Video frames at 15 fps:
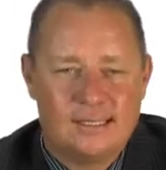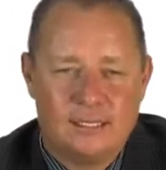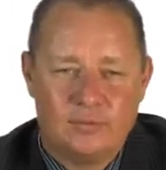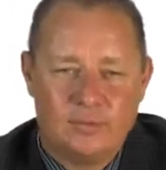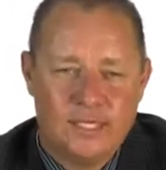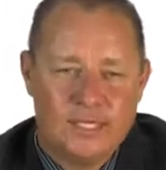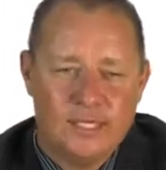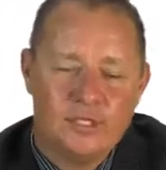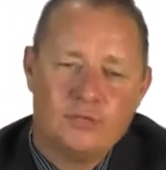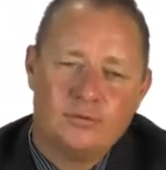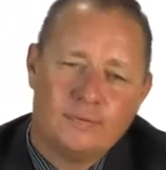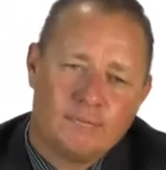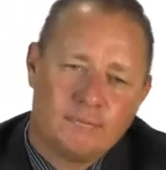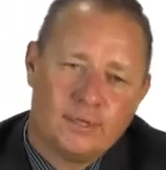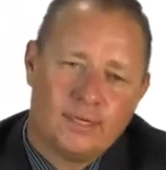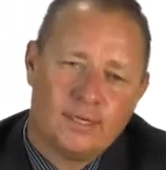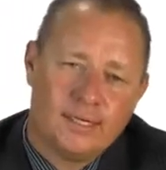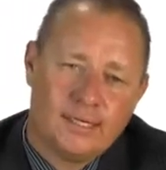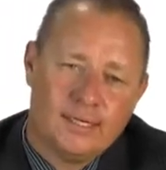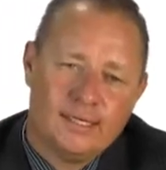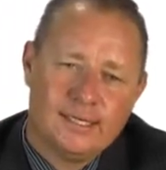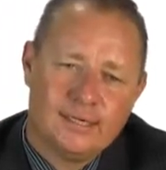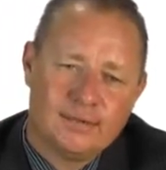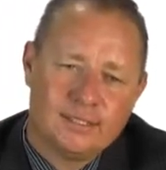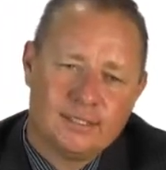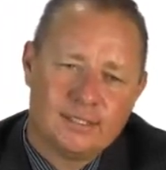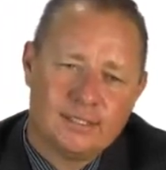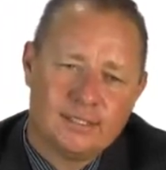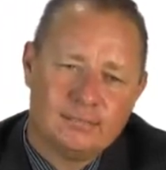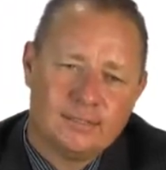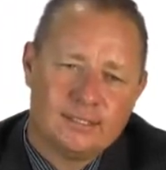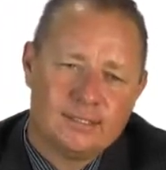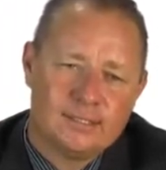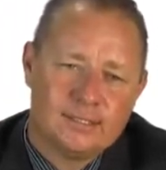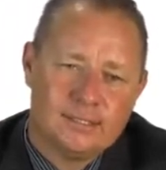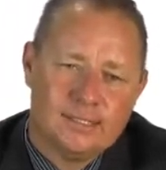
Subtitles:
that we need to apply in our assignment.